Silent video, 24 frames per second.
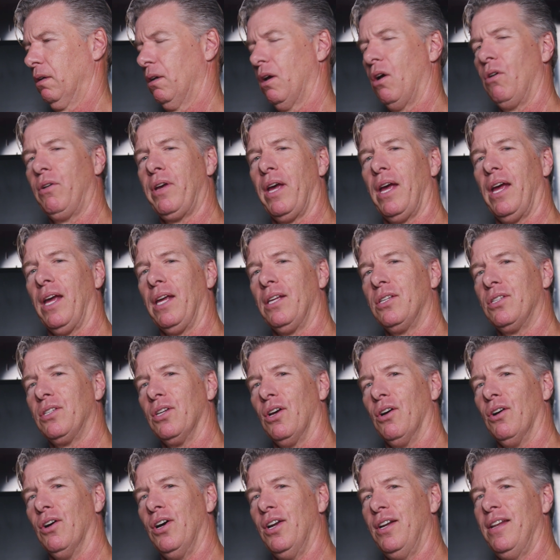Okay,
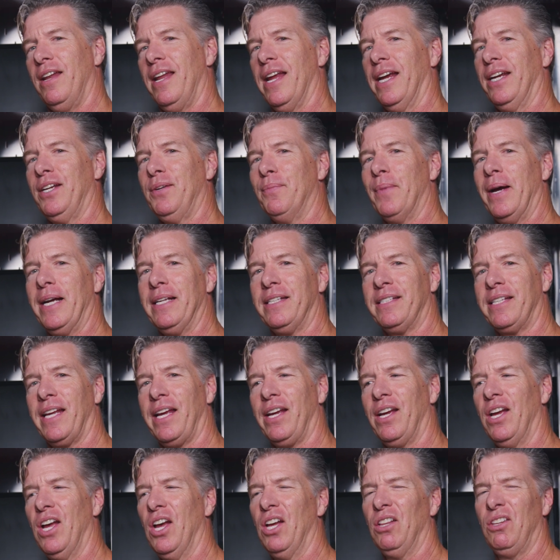so now you might
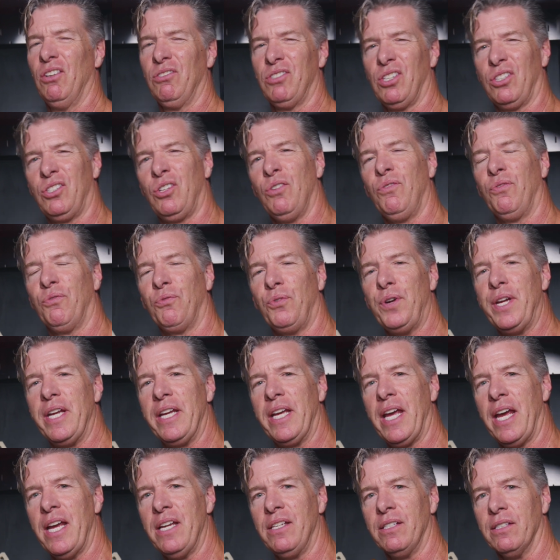say, those are 2 freak
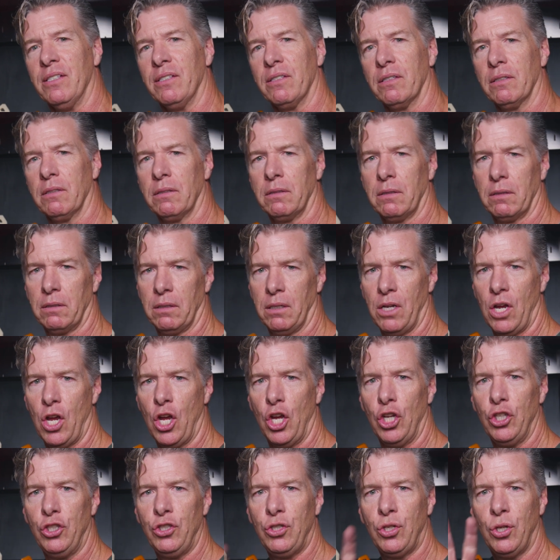cases.
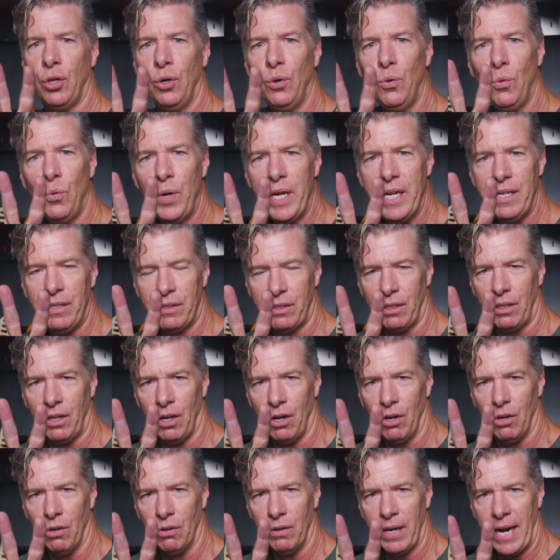2 weeks
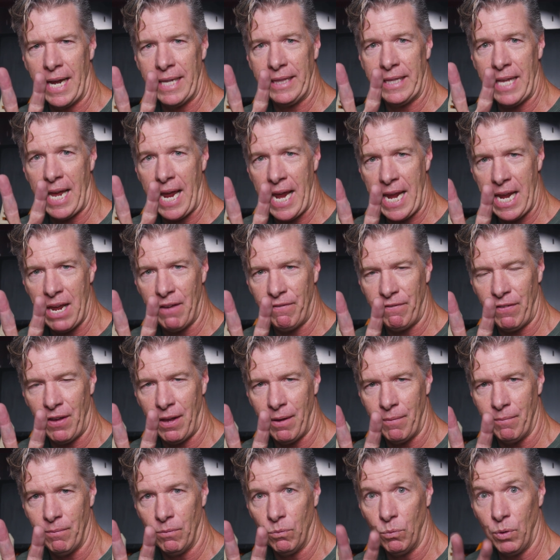ago at the
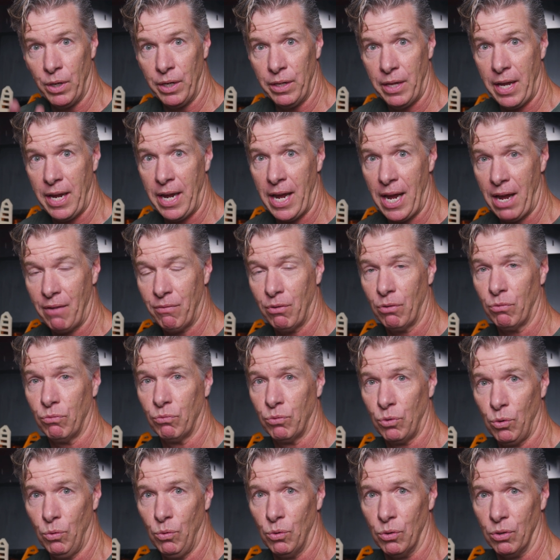AFM, where they have a
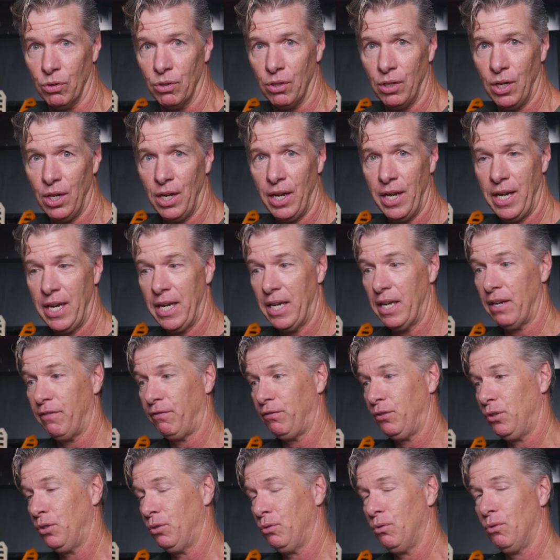rule. If
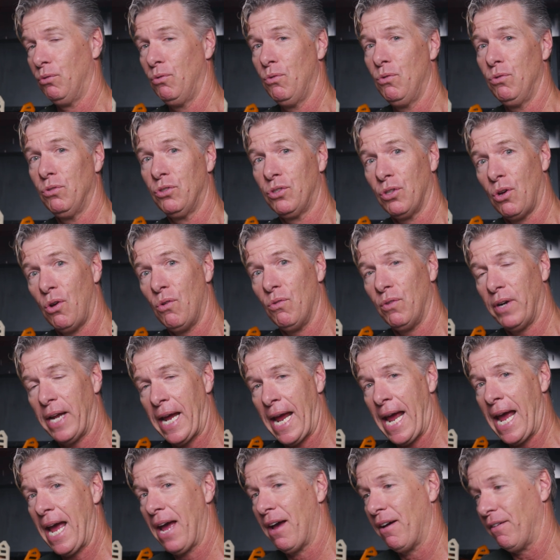you don't
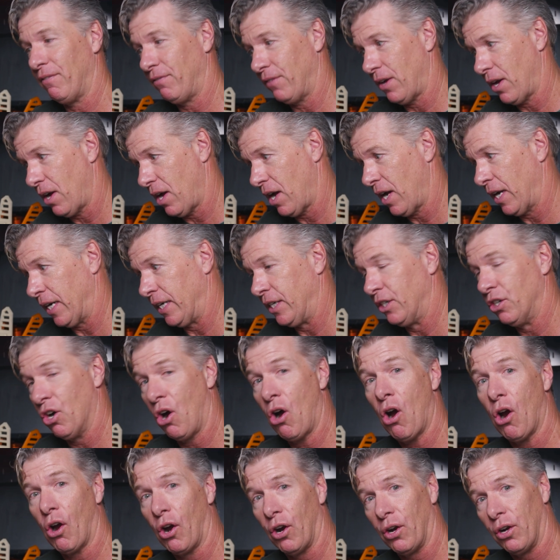have a
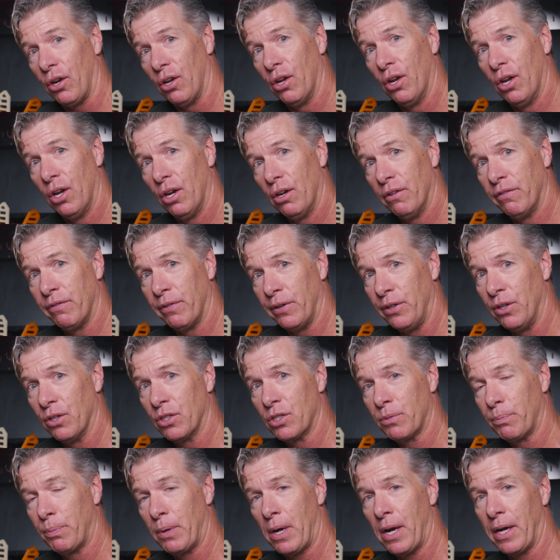guard for your
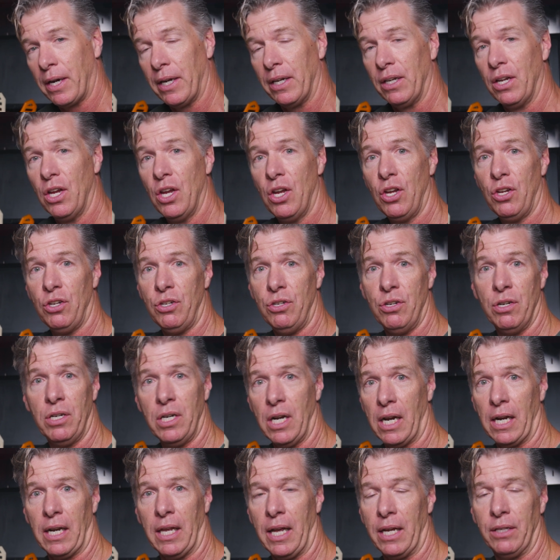sprocket, you're
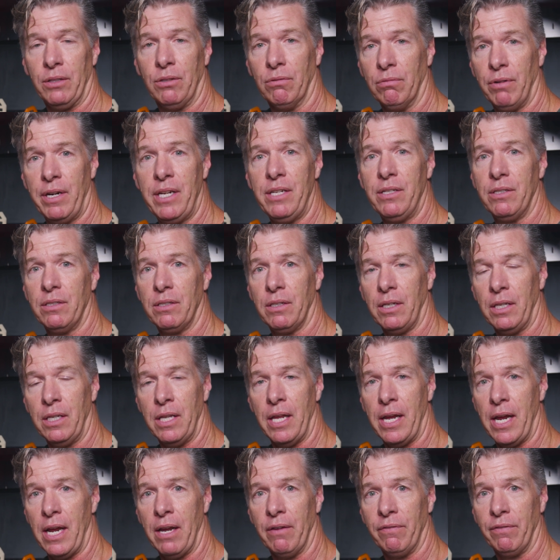not allowed to race in the
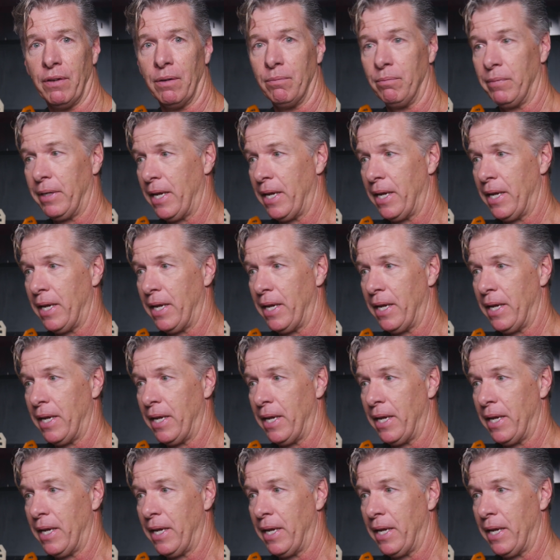AFM.